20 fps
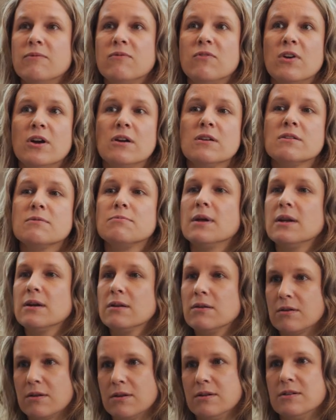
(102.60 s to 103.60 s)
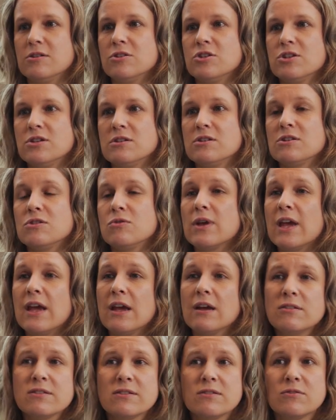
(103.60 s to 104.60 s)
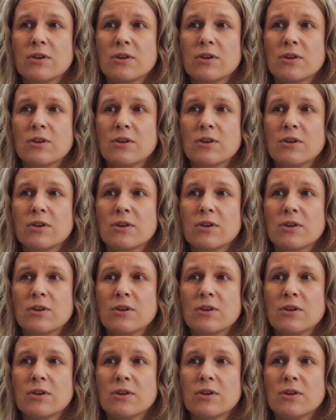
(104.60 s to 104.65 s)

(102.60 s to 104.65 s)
various medical conditions. So cancer